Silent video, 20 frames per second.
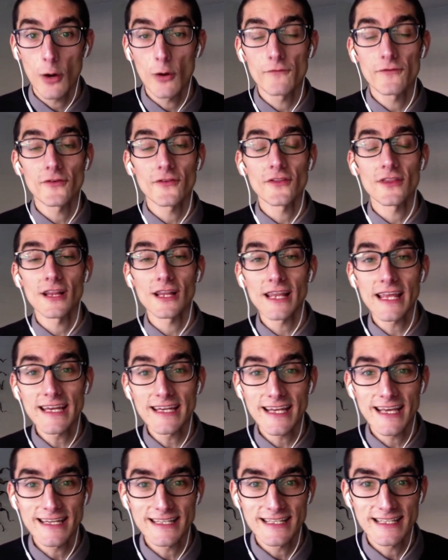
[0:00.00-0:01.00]
However, in the
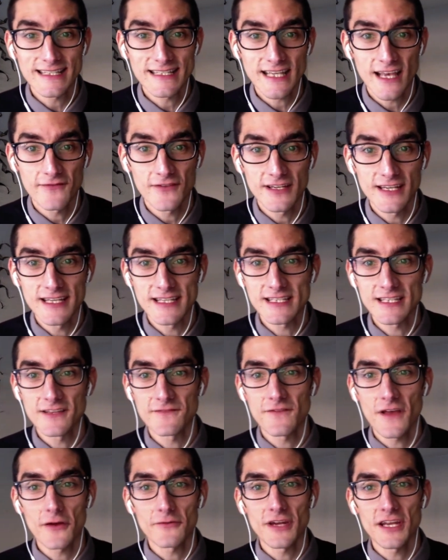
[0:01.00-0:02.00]
late 1970s,
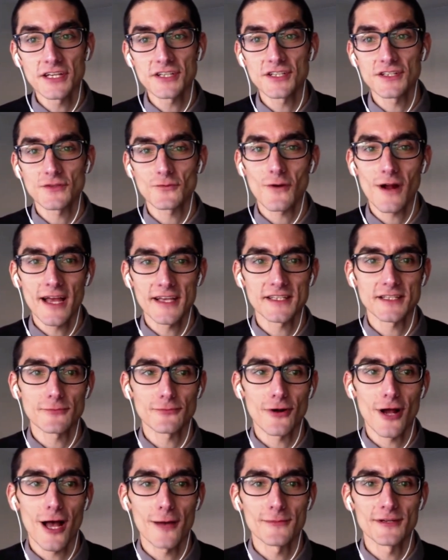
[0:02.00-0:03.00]
the foundation's rise to
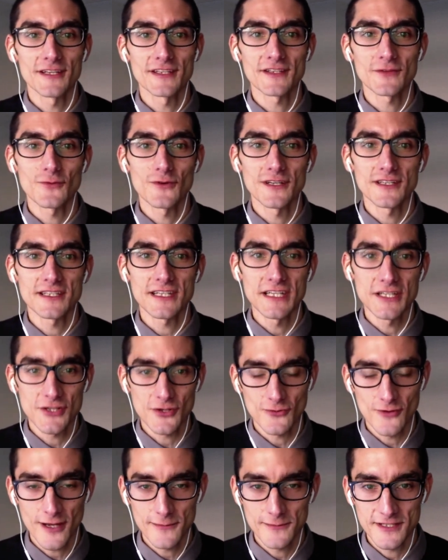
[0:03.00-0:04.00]
prominence was
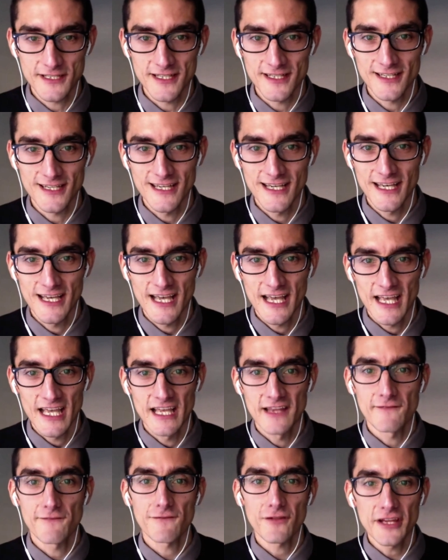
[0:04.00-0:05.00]
interrupted
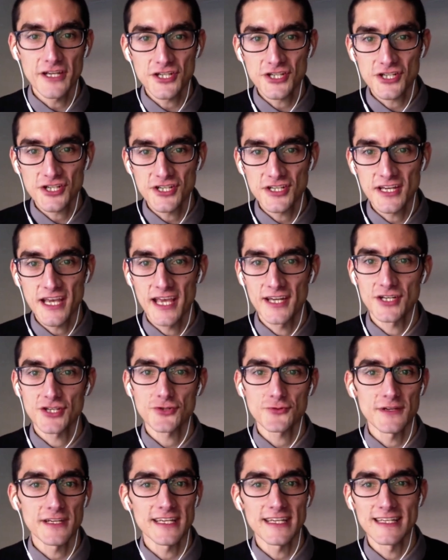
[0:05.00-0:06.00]
Inflation and a
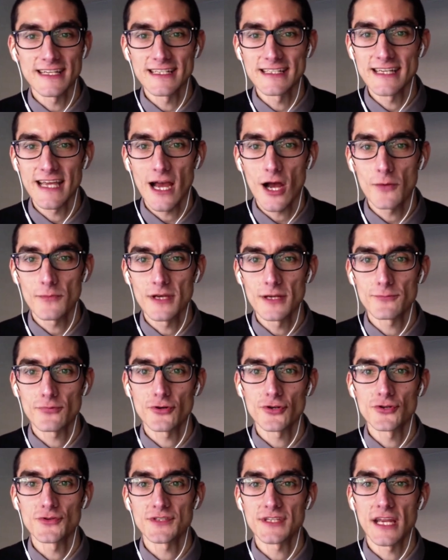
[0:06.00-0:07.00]
shrinking endowment
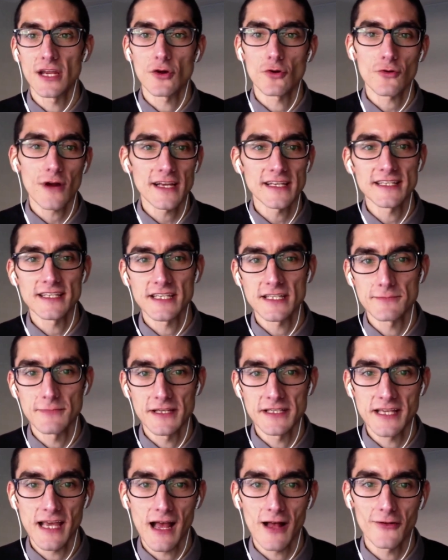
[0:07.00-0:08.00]
produced a crisis
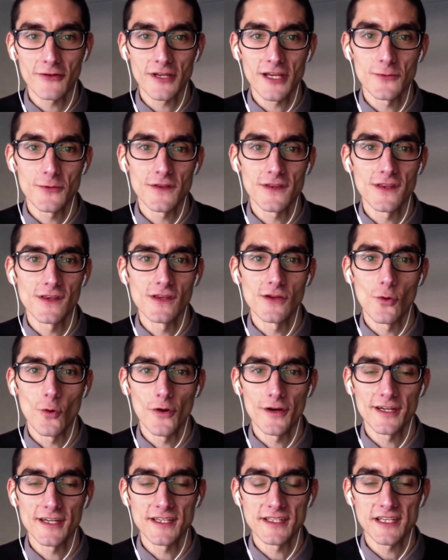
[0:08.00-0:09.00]
mentality within the
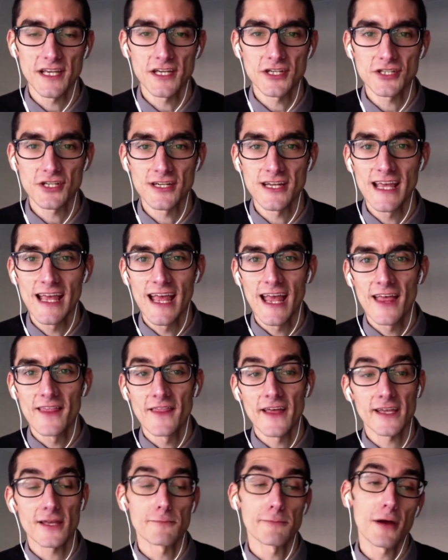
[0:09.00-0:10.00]
organization
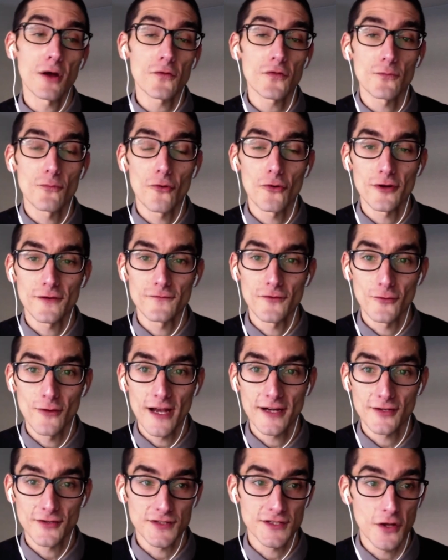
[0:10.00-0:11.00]
that compelled the board of
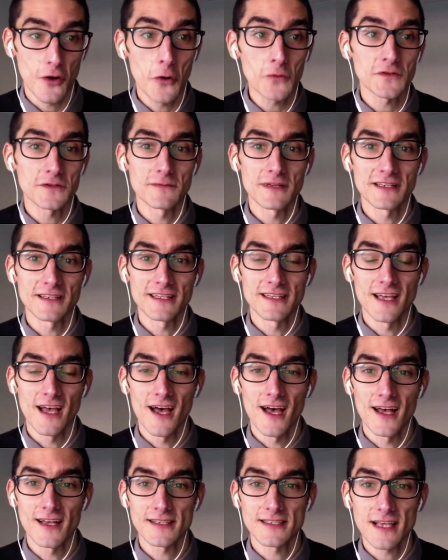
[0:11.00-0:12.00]
directors to ultimately
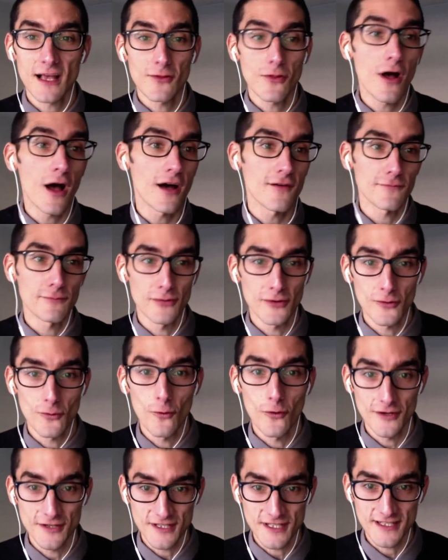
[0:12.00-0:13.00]
uh, sell off Burg
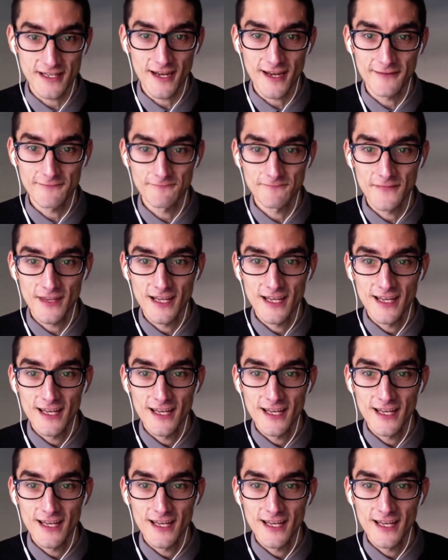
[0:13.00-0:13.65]
Wartenstein.